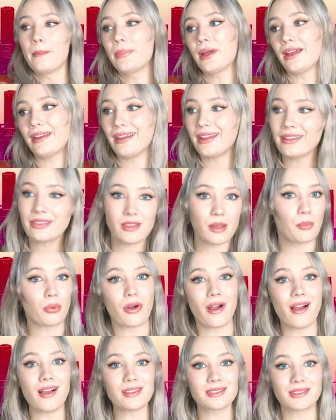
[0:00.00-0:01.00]
but in the
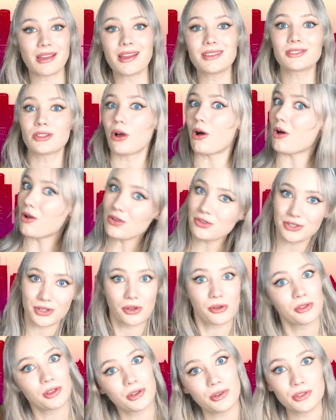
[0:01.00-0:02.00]
process
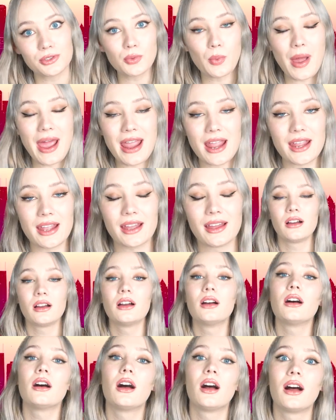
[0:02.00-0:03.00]
also lose weight.
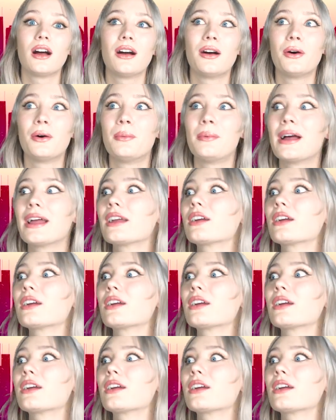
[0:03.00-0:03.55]
Oh my